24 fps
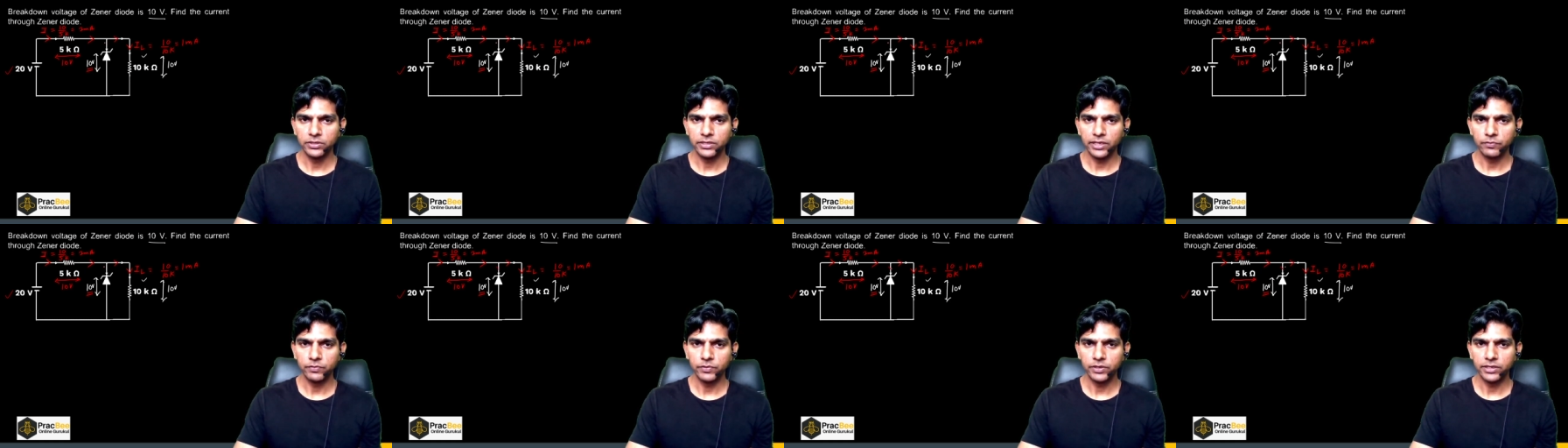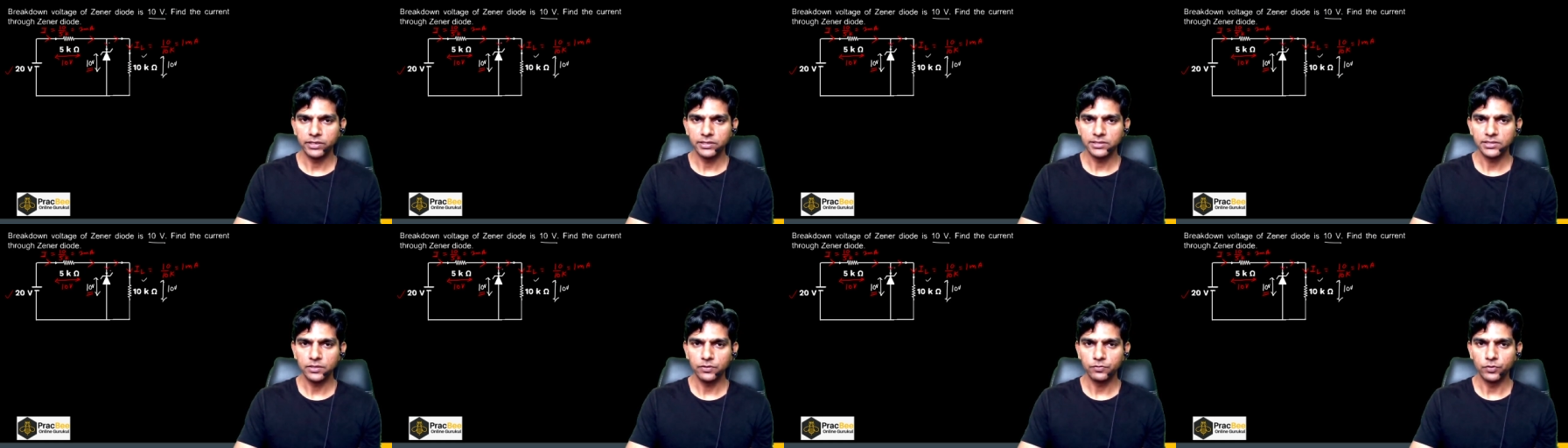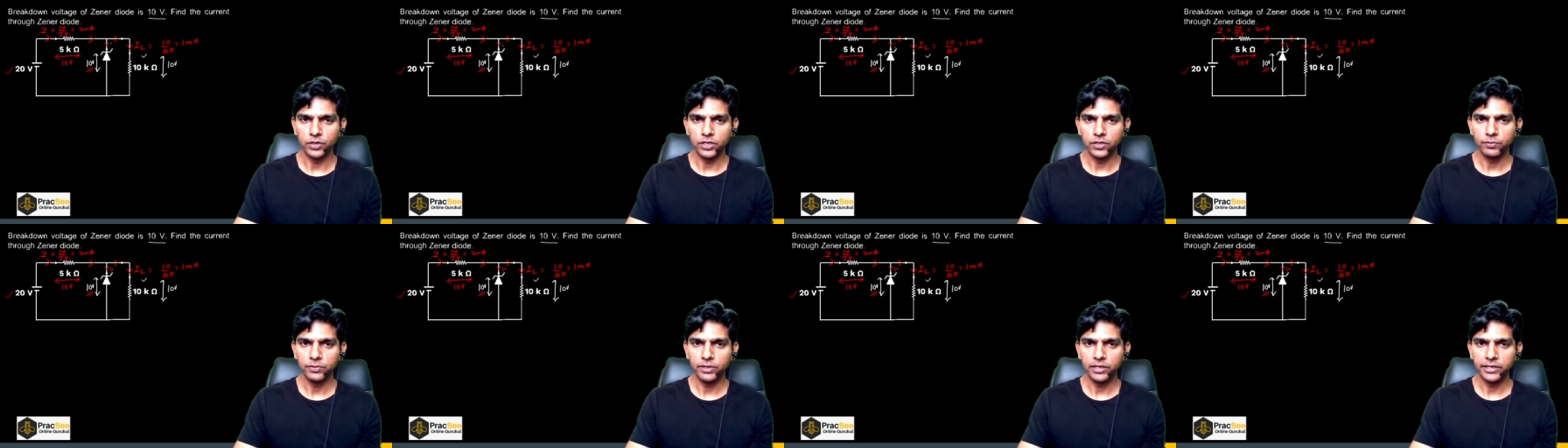then we can say
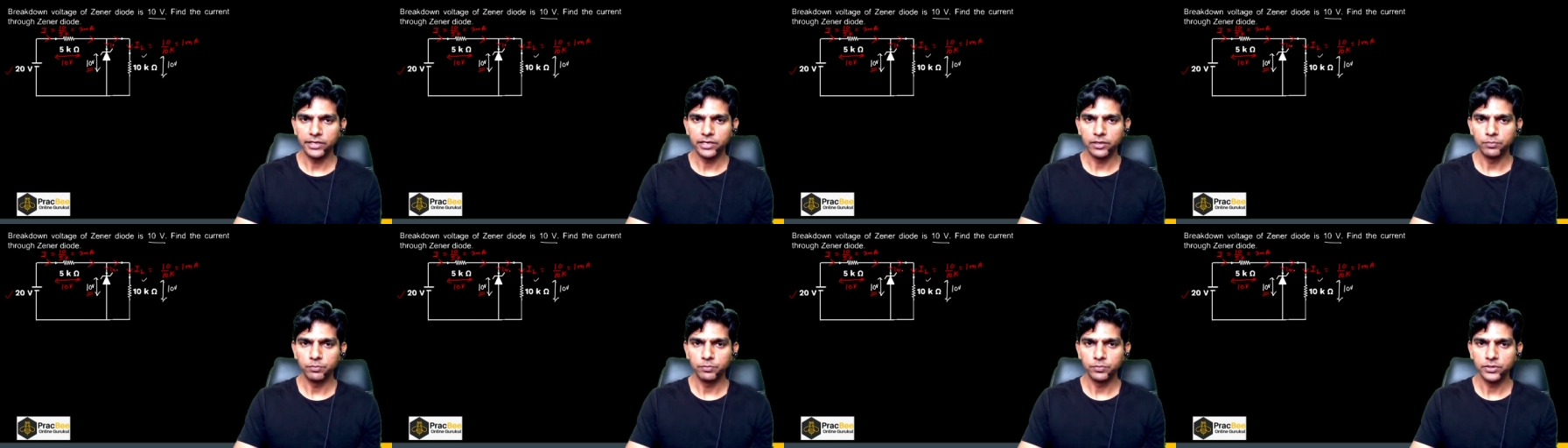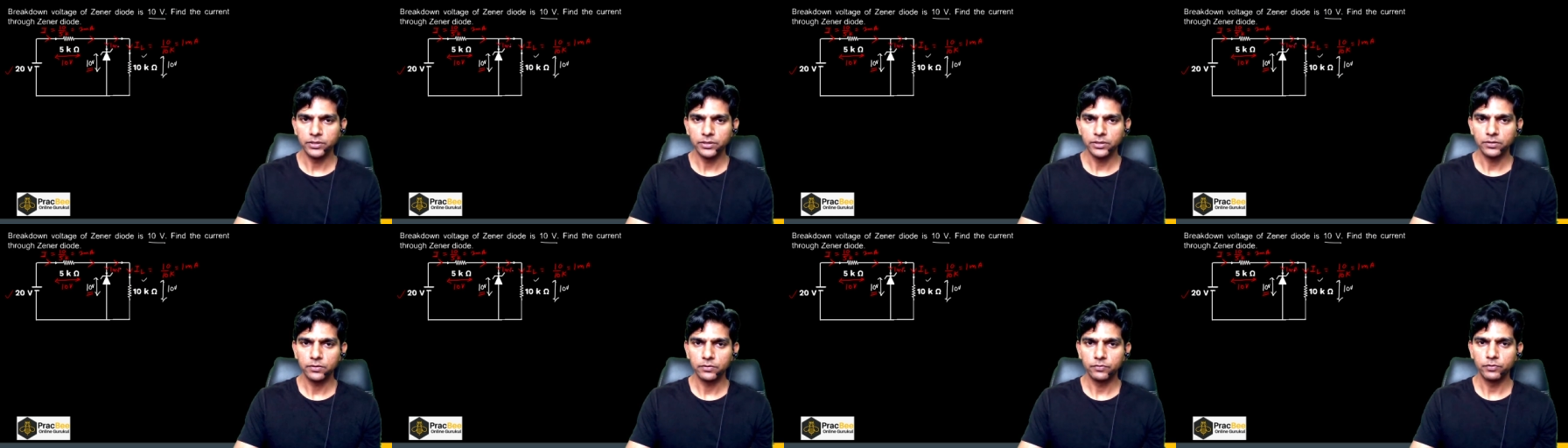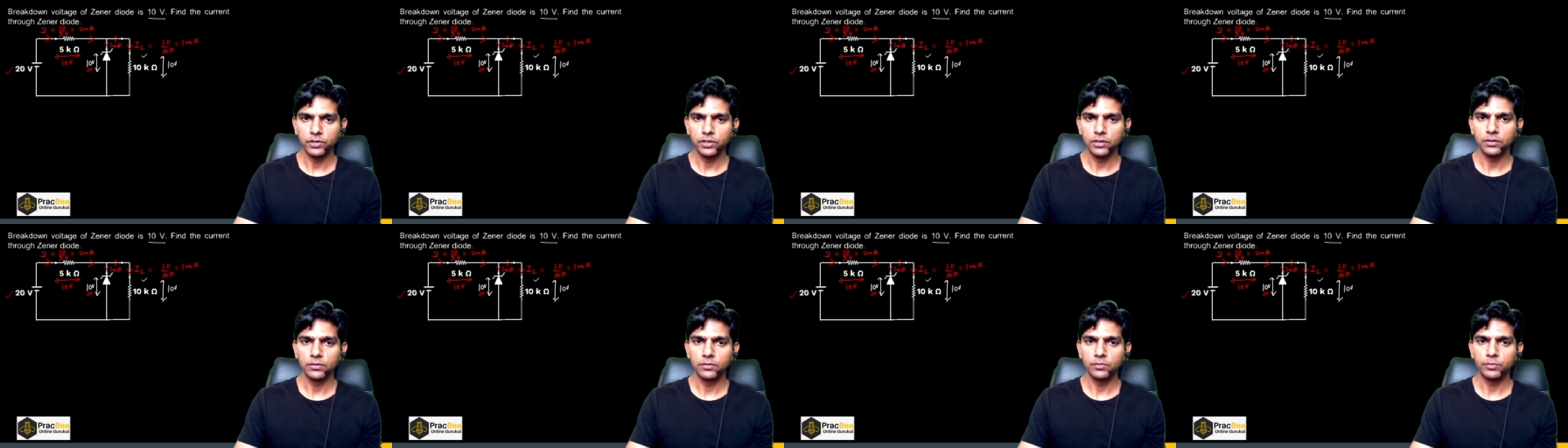1 milliampere
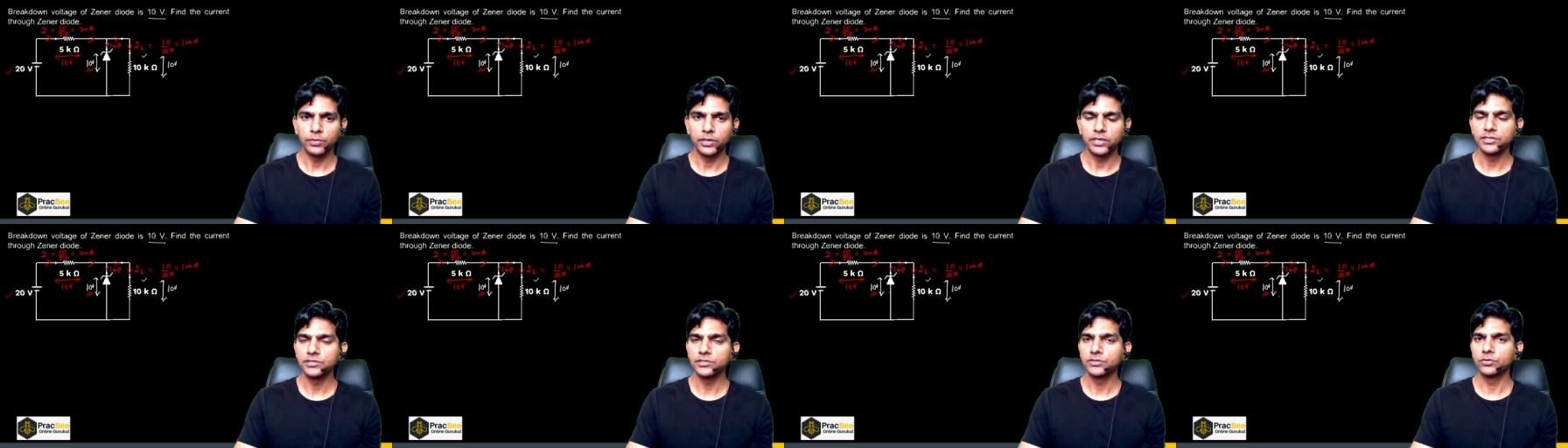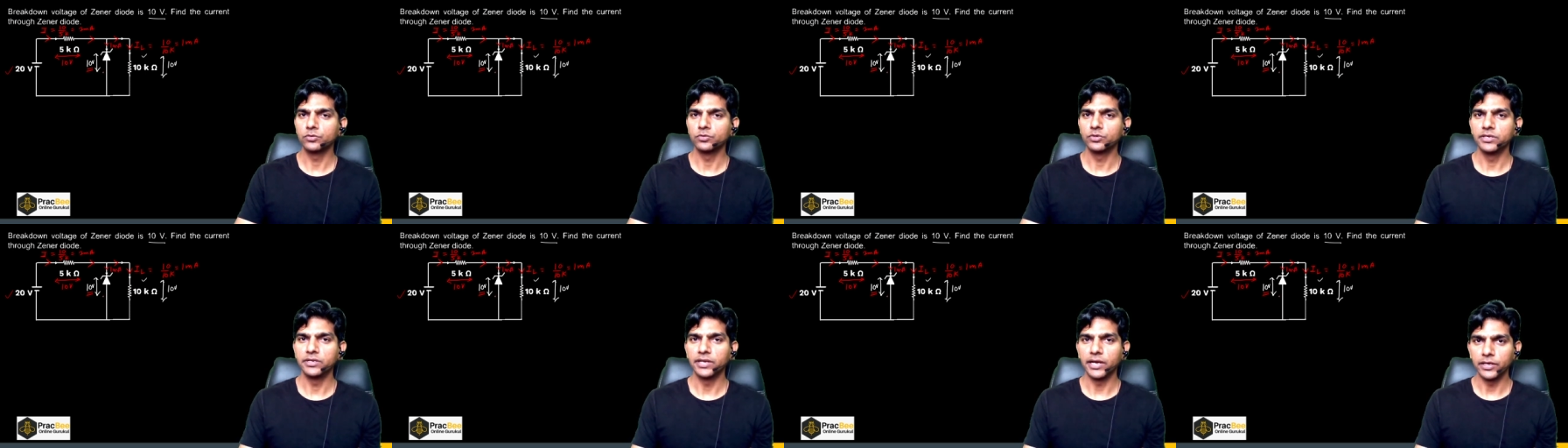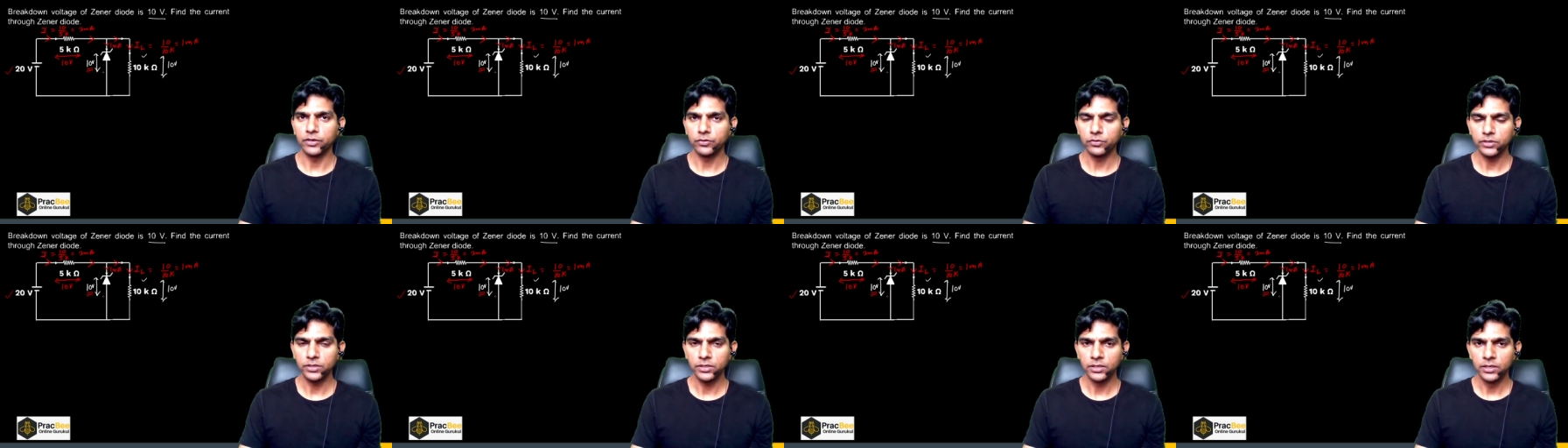will pass through the
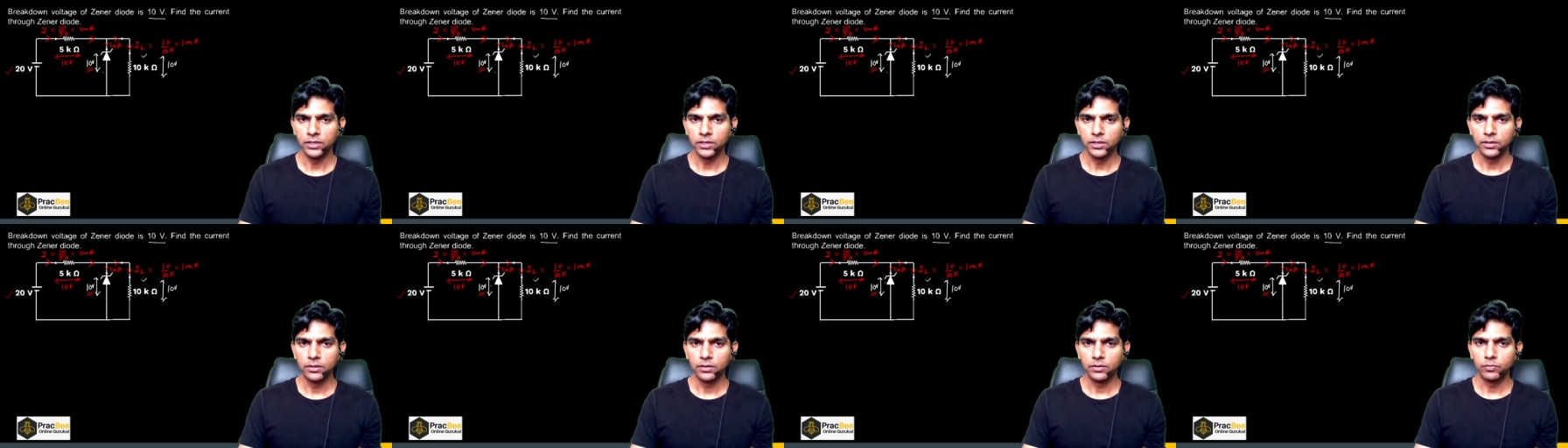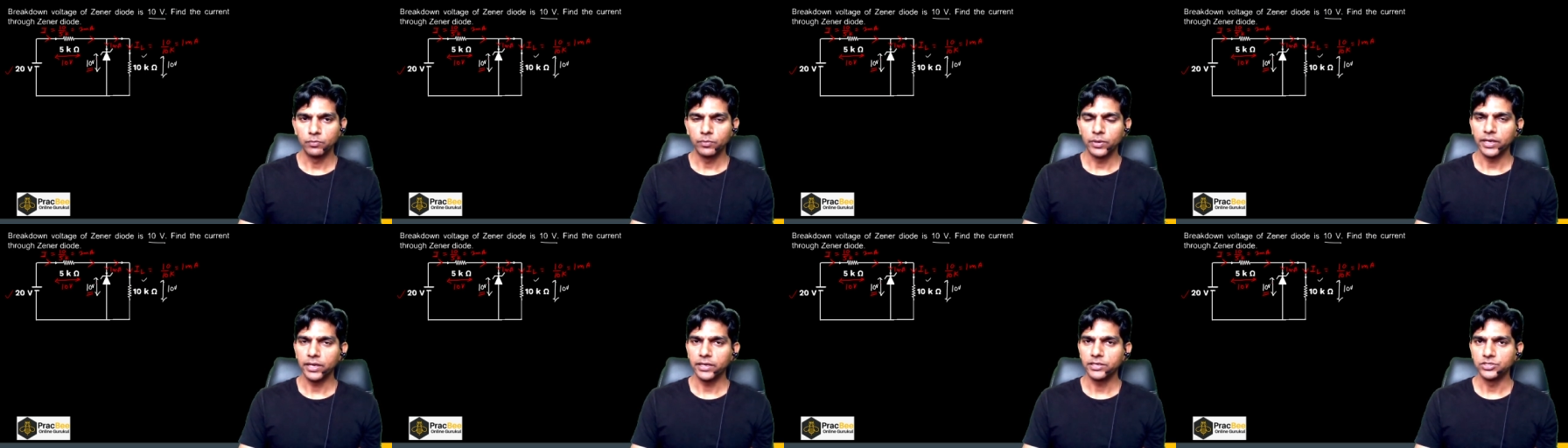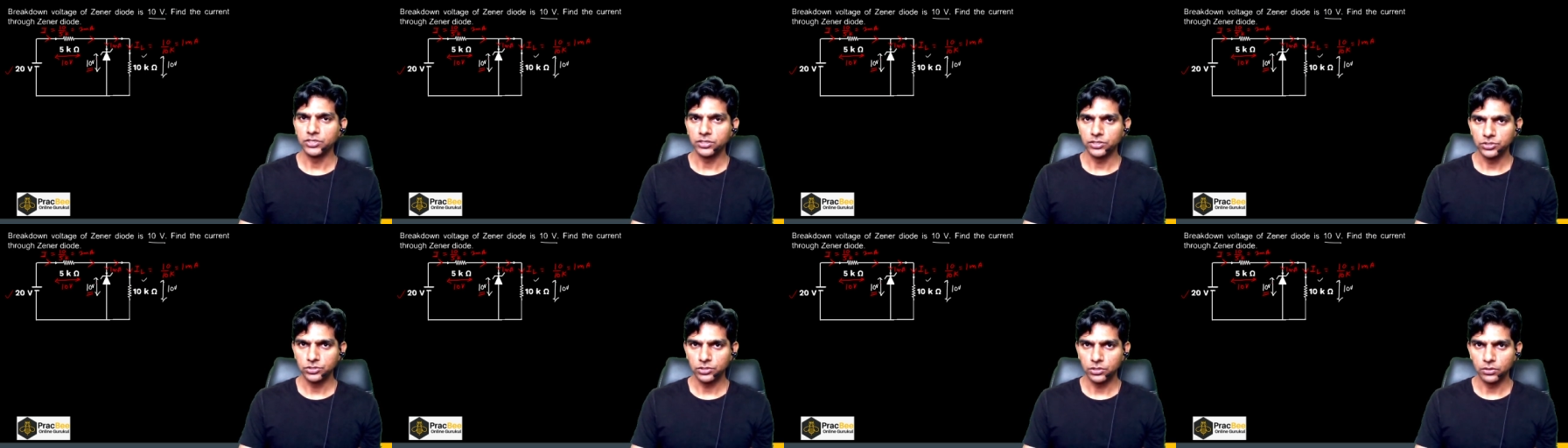diode by
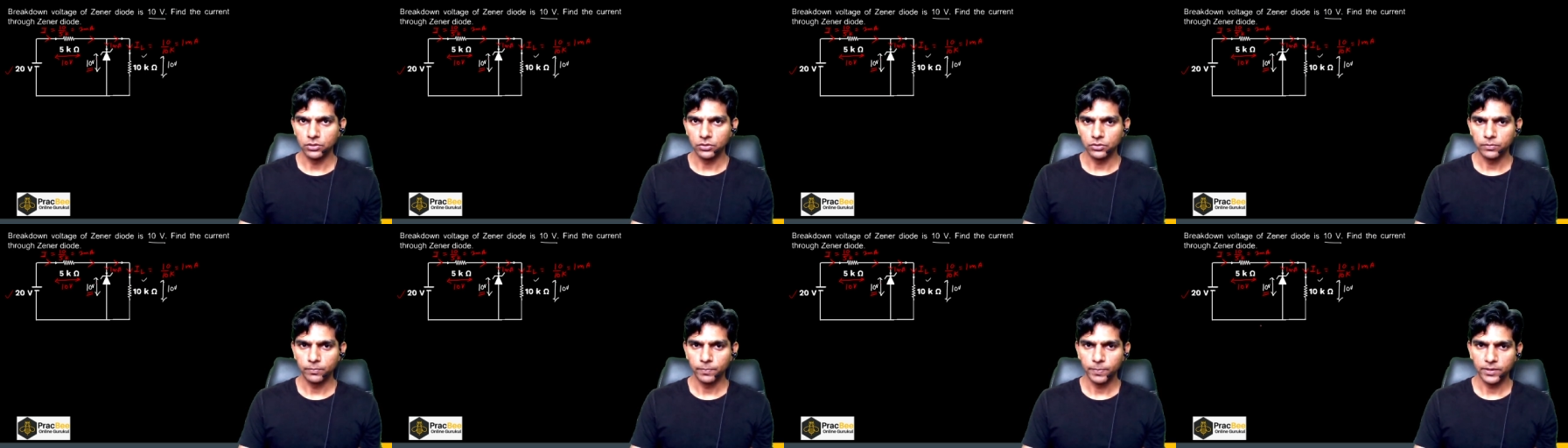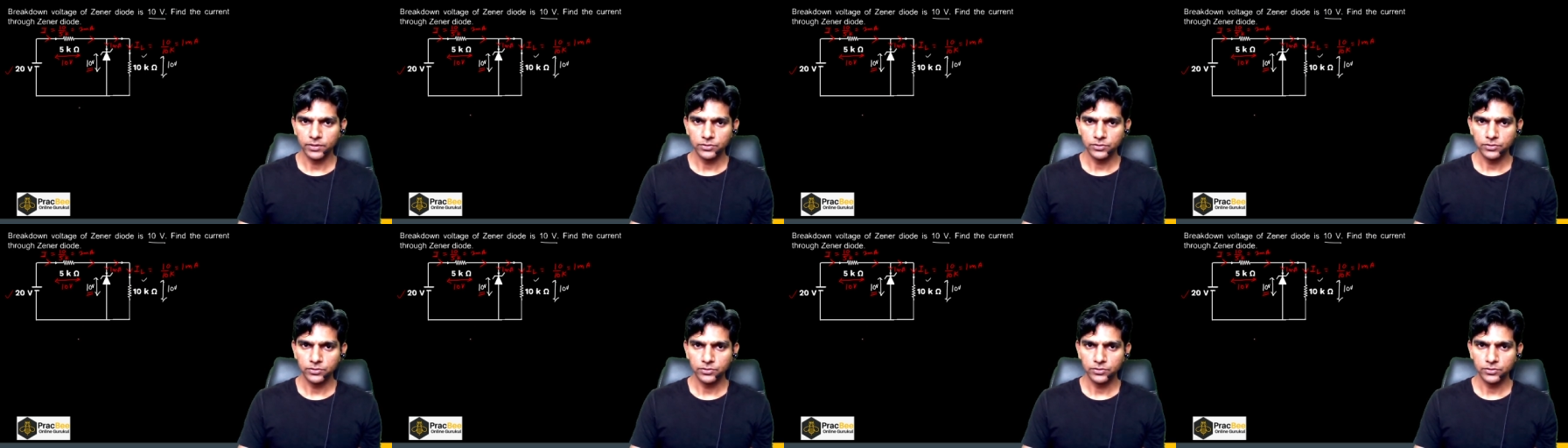junction law.